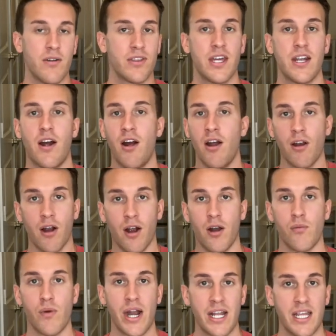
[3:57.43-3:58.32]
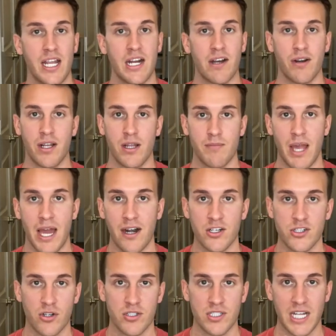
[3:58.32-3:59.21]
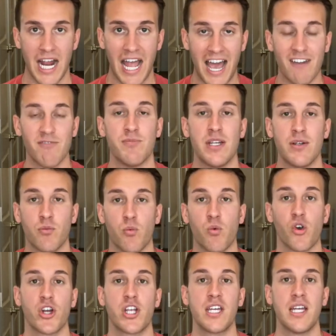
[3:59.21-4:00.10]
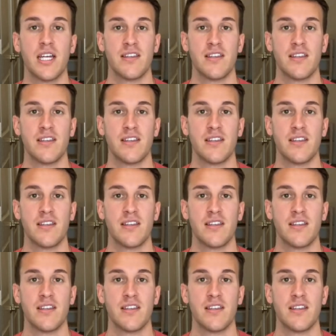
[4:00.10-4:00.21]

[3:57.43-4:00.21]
that are already area managers that have been working in